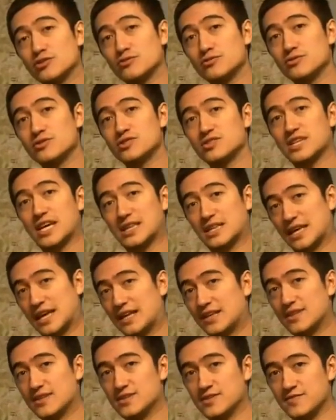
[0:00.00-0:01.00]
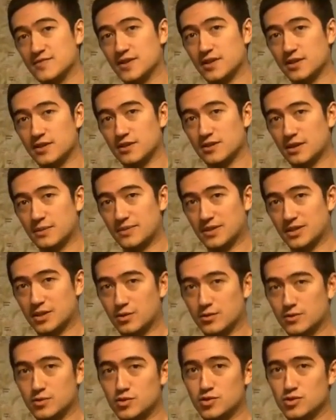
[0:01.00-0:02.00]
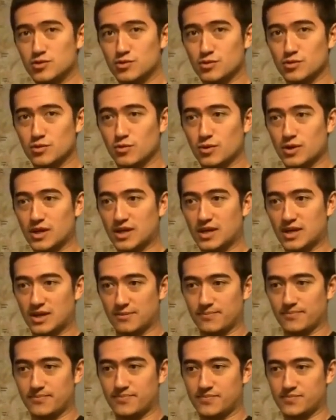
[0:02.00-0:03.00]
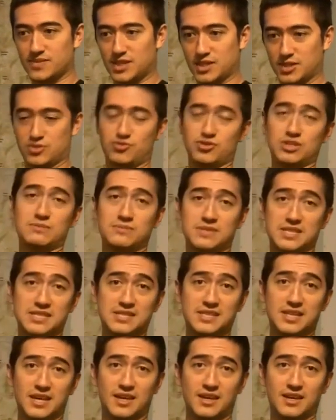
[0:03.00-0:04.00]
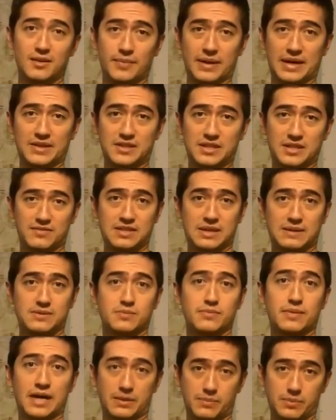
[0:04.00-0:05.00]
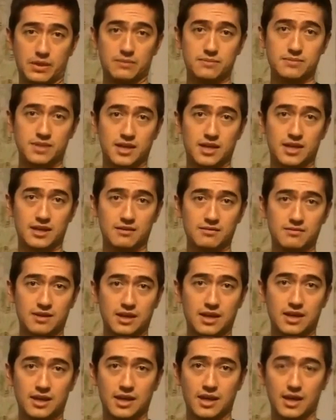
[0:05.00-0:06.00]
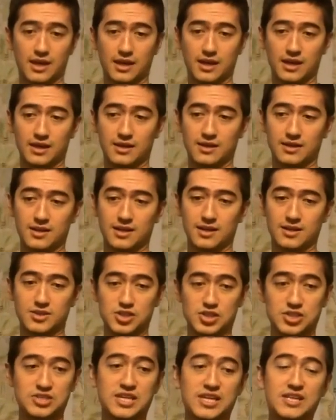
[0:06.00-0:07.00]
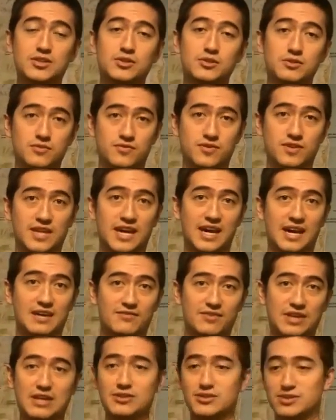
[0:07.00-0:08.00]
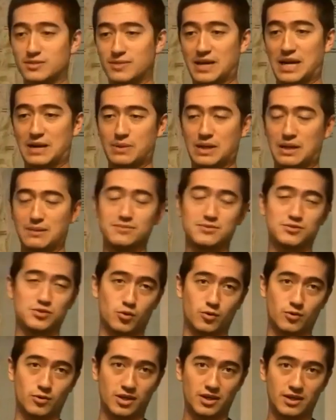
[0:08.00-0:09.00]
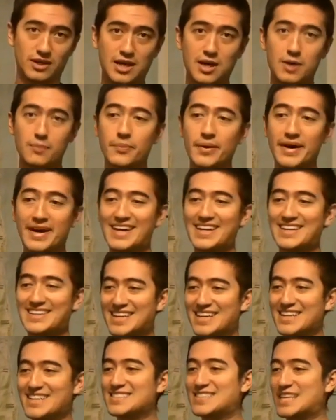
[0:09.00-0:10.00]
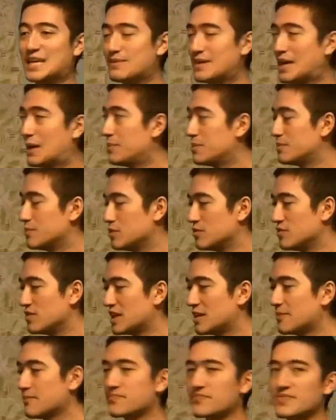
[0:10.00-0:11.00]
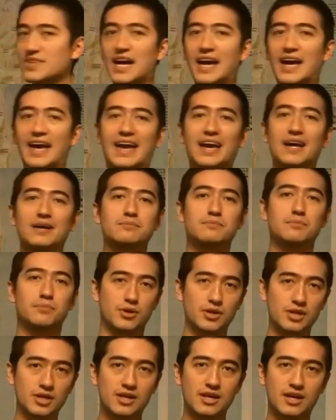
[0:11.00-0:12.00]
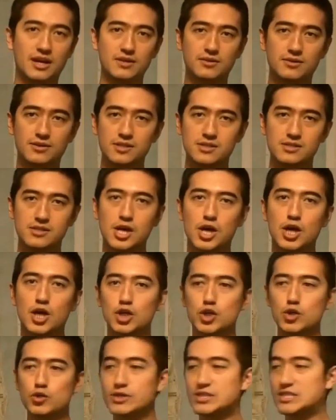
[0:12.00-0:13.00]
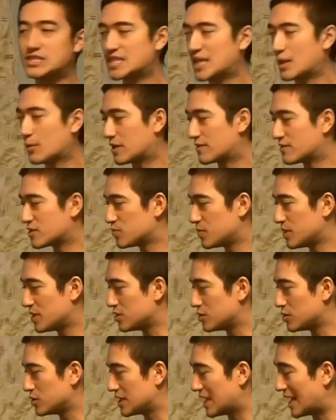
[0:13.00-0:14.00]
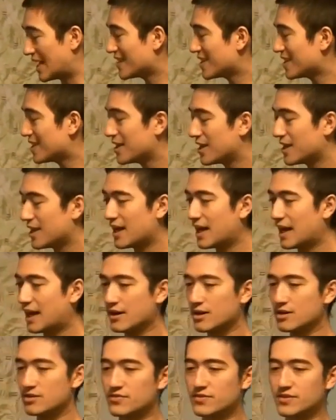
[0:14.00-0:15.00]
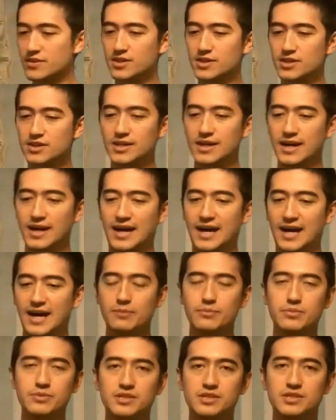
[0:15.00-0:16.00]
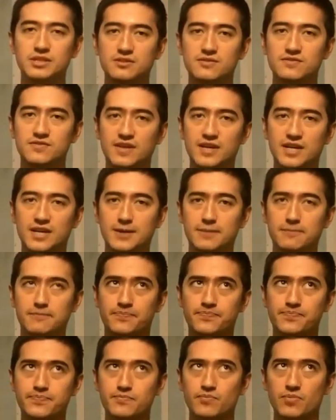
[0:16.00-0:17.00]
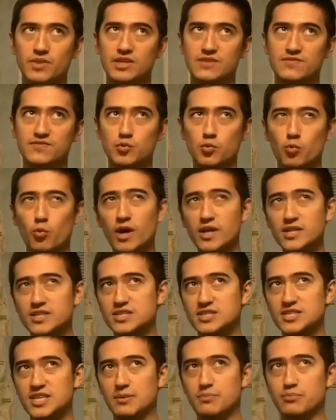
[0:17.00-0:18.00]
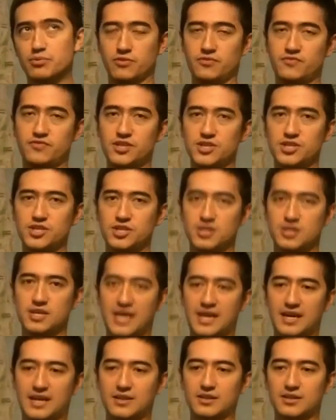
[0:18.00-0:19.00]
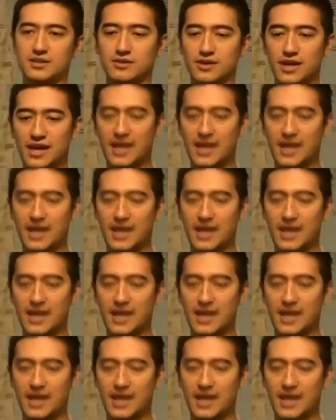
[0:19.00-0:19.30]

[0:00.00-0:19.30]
issues, at the end of this video, I'm going to go into extreme detail about the different types of back problems I have, and just stay tuned for that. If you're not interested in back problems, don't worry. But it does get me up and moving. I am burning calories. You can set whatever speed you'd like. However, I believe if you want to stay proficient at